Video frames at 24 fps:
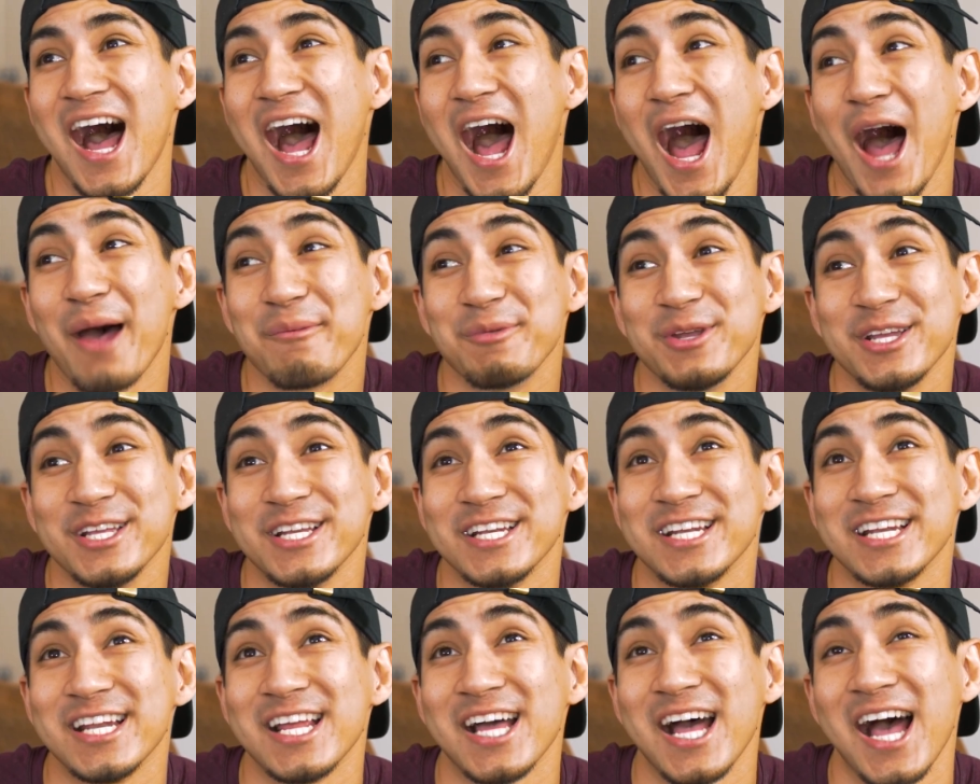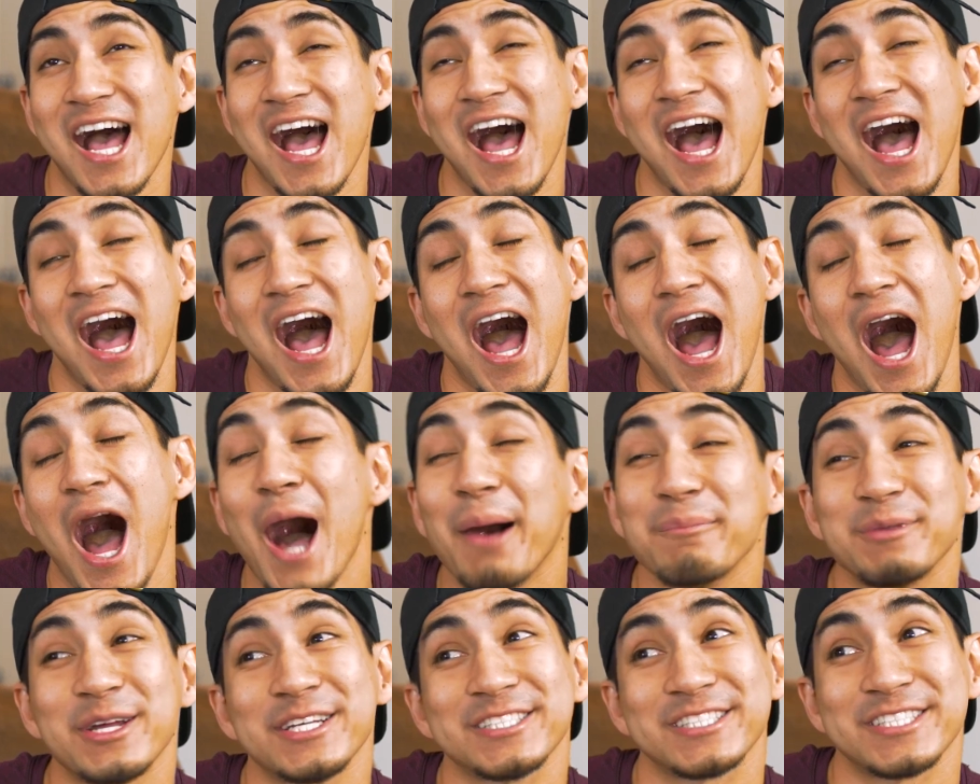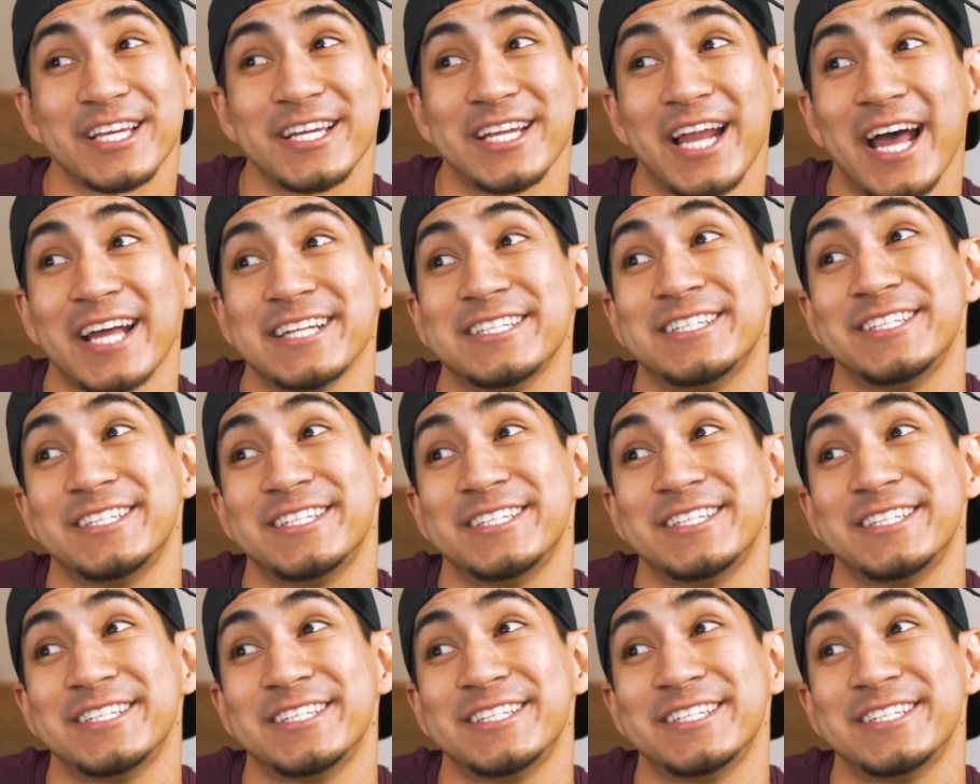I mean, I'm not saying I